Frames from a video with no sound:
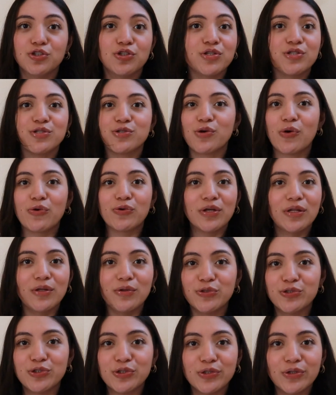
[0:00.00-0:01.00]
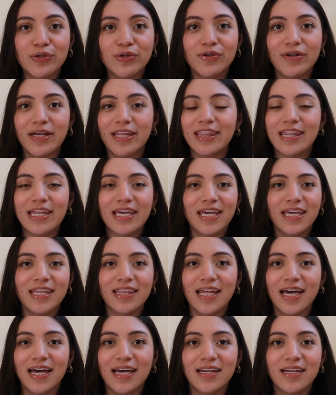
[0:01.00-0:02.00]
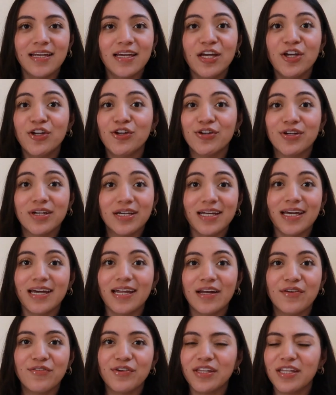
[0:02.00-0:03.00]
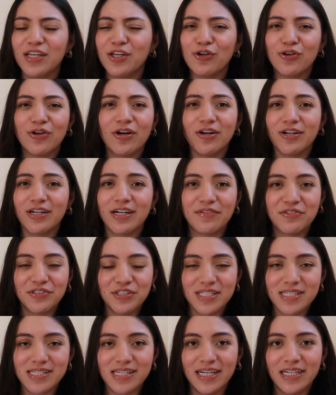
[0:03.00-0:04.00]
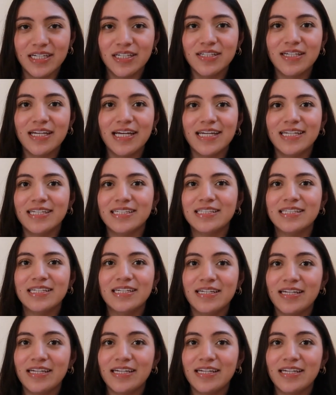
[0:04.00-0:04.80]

just so delusional and thinking that you're gonna get everything your heart ever desired, and